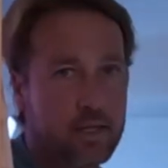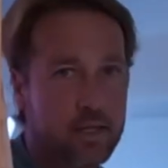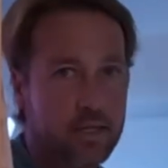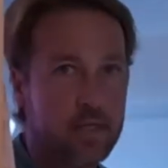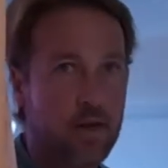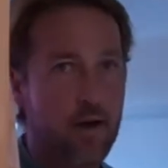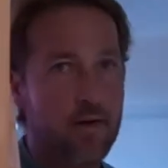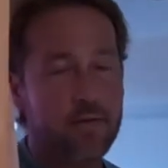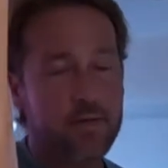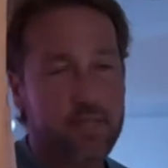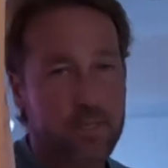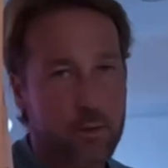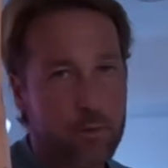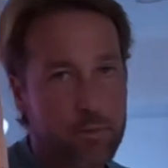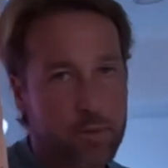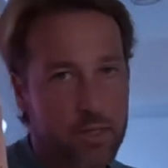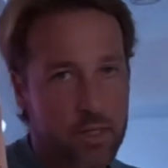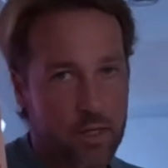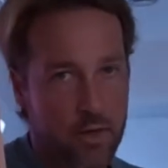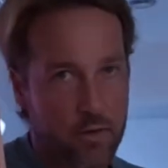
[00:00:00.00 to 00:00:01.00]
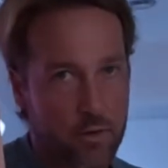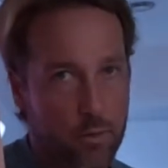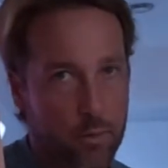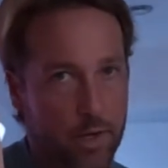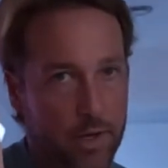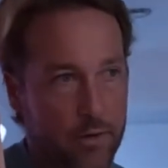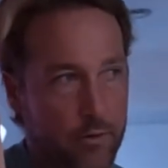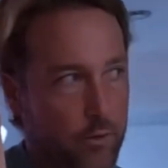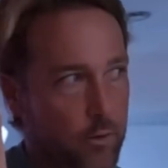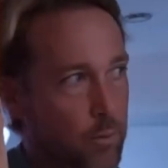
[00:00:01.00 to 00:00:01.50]
This obviously would be the other
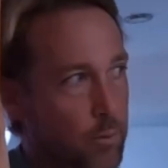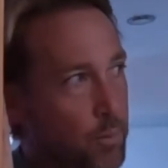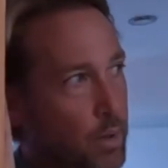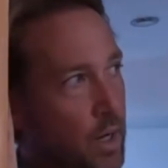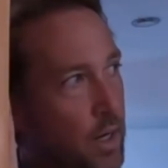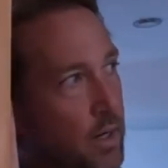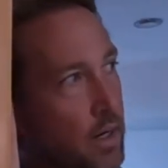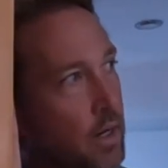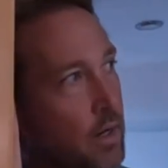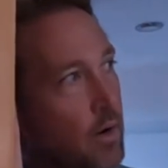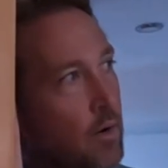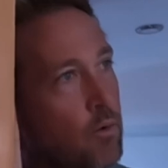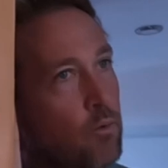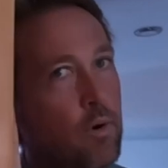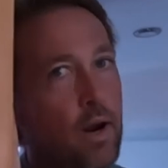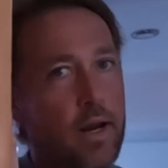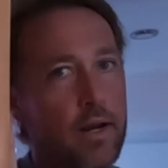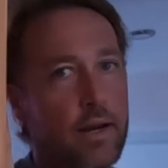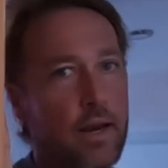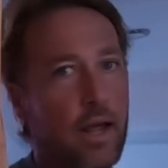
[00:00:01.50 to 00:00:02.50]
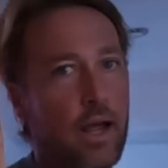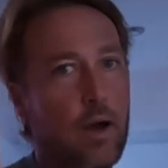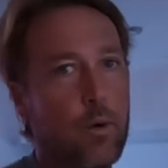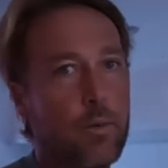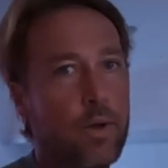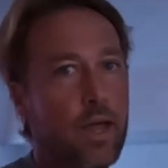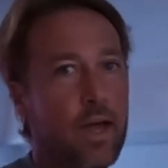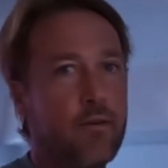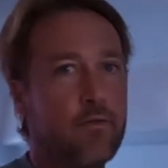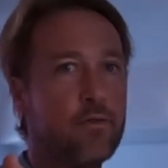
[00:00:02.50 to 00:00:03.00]
bedroom, but right now
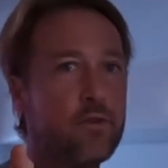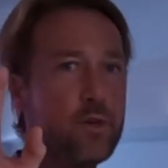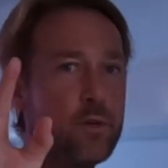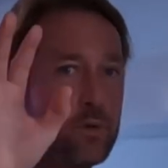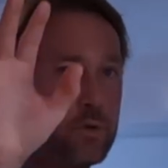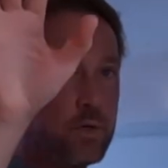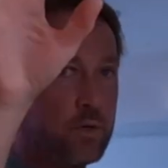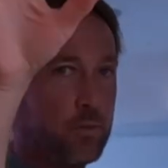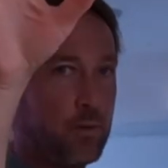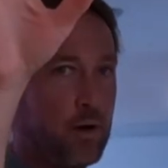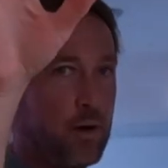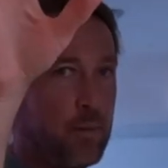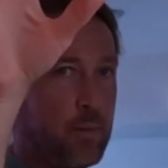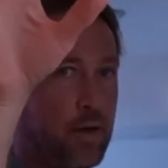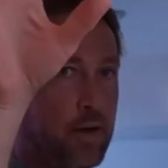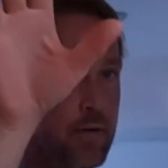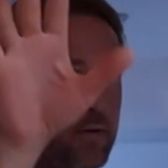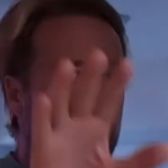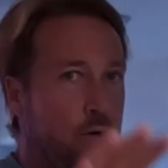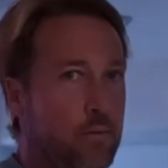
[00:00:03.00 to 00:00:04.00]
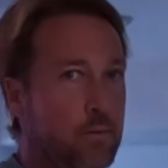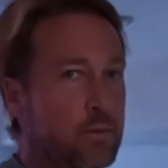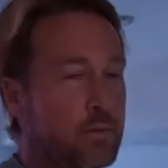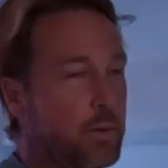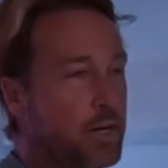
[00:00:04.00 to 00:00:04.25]
we have 2 spare bedrooms.